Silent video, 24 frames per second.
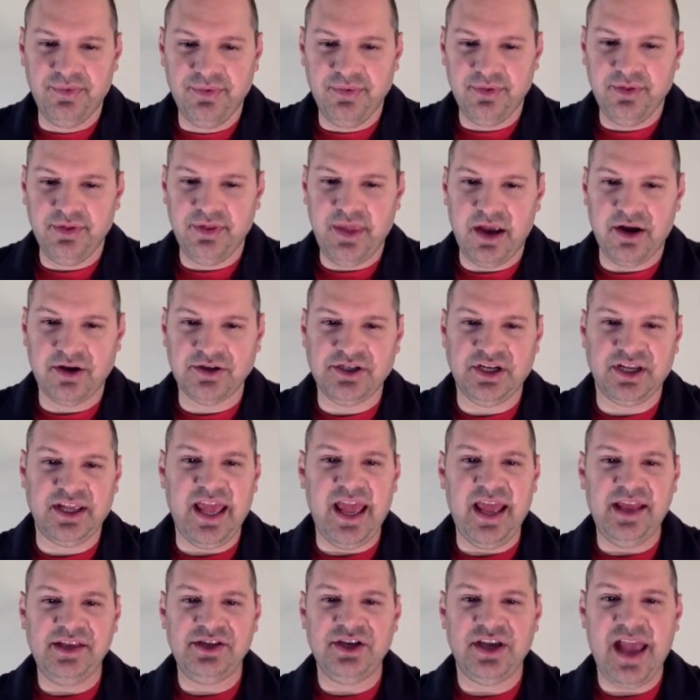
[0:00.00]
There's a
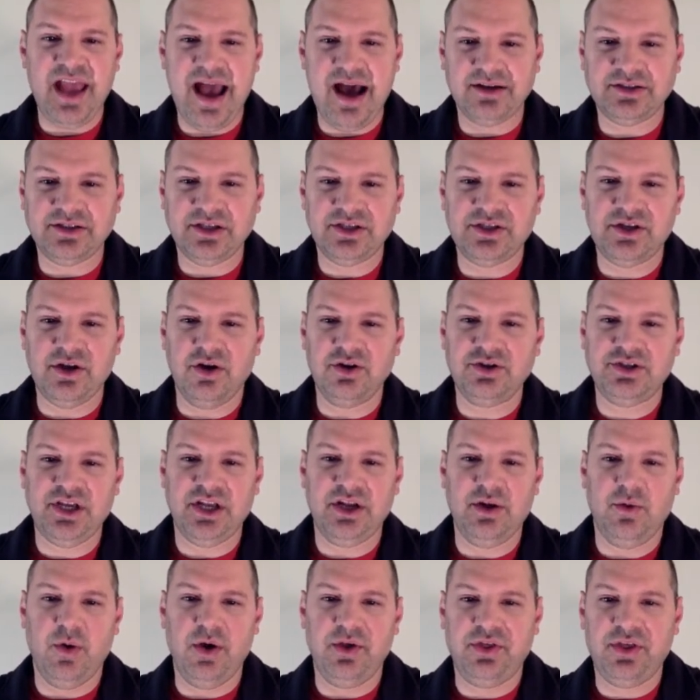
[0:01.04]
gauging house
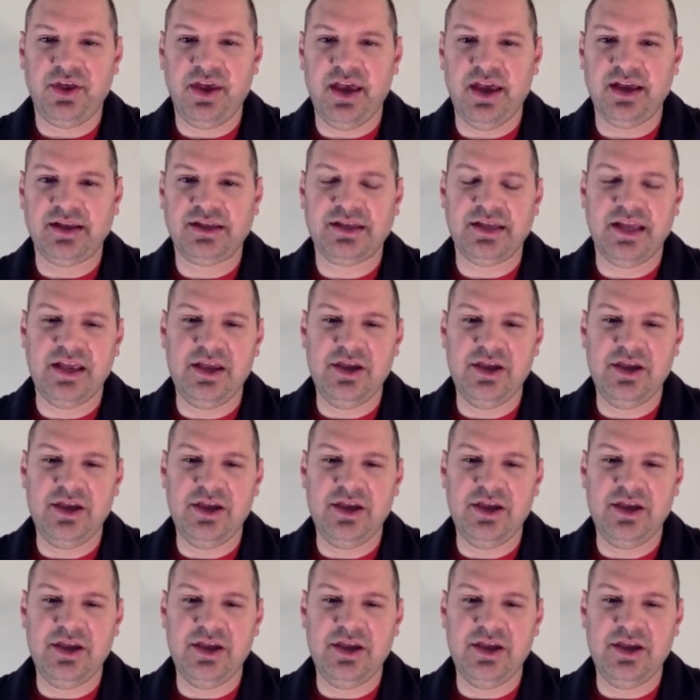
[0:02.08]
associated with it.